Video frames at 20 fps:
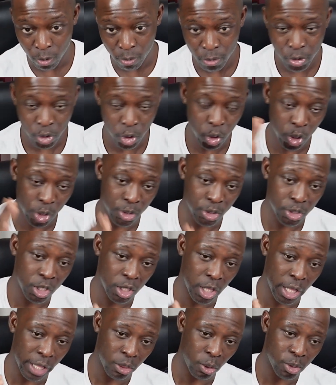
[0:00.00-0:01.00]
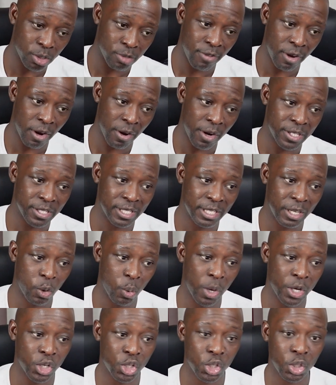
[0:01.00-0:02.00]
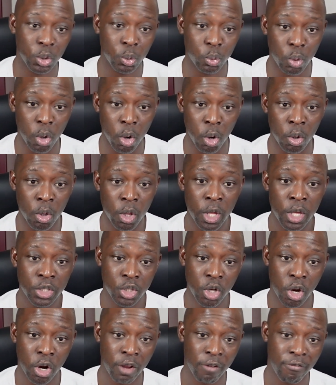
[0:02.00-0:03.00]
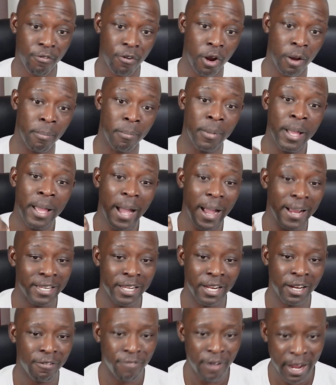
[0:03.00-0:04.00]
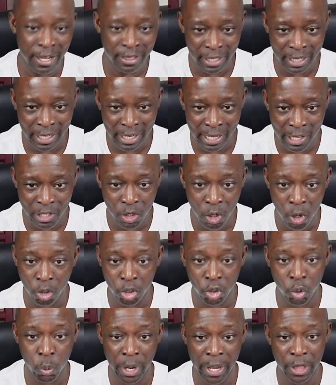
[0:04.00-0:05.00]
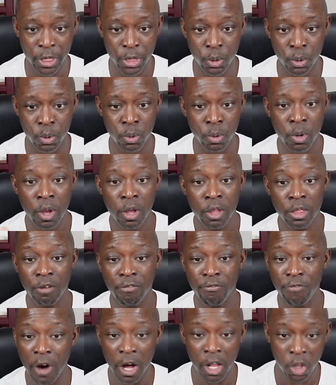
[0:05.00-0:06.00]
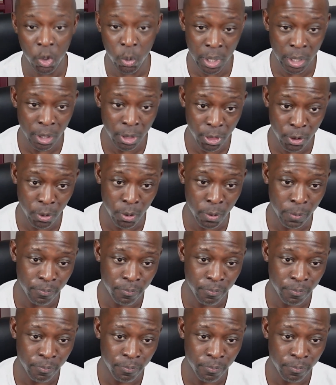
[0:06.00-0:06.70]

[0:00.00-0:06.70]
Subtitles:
So you can see that those very sequential role, starting from identifying the needs all the way through the following through.